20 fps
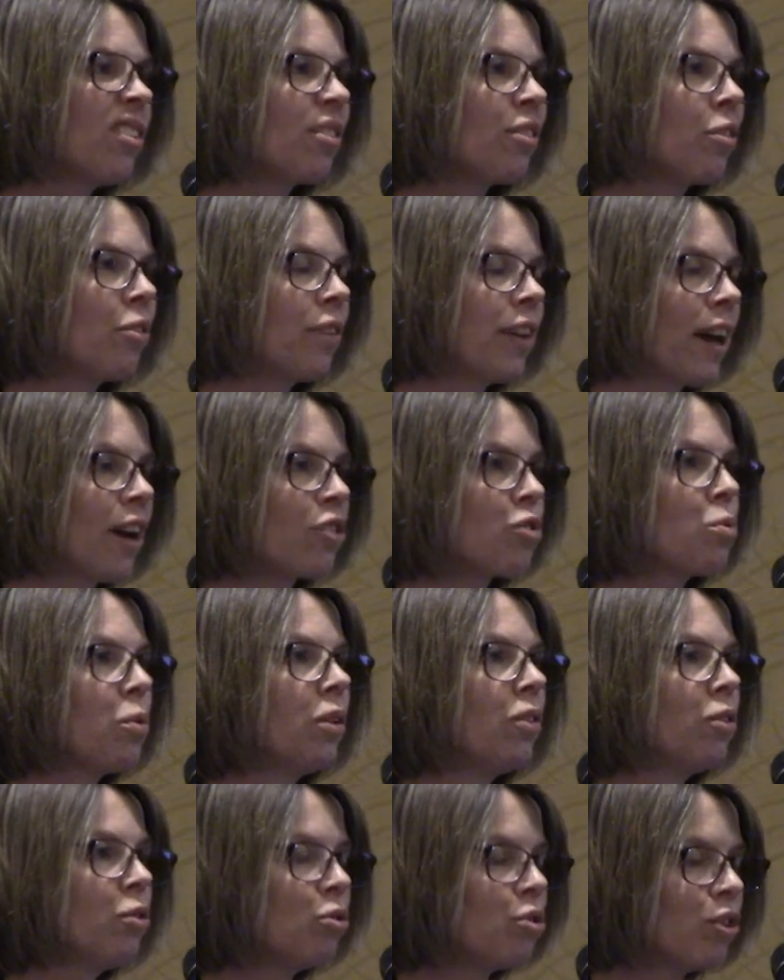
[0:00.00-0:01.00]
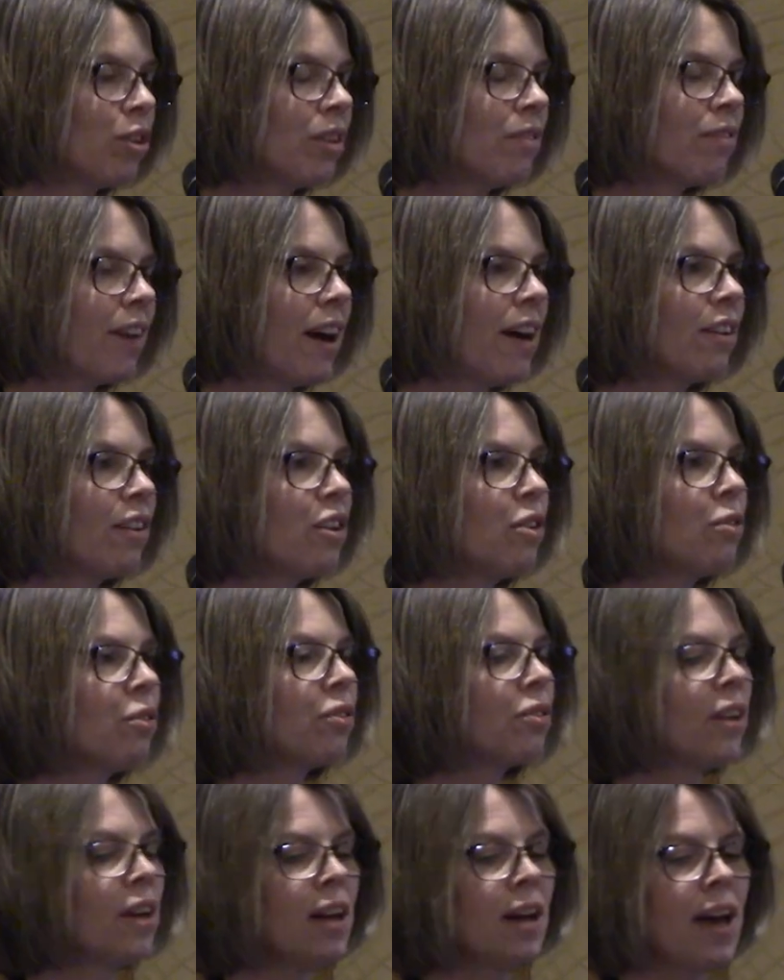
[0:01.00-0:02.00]
so the actual nutrient
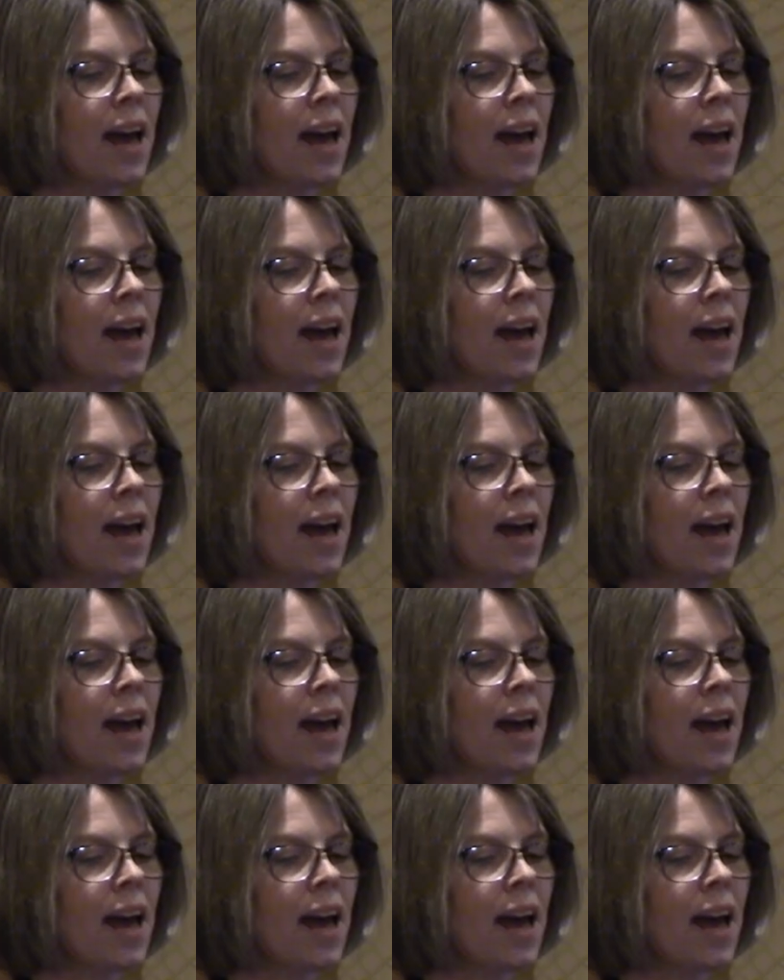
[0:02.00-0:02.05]
values,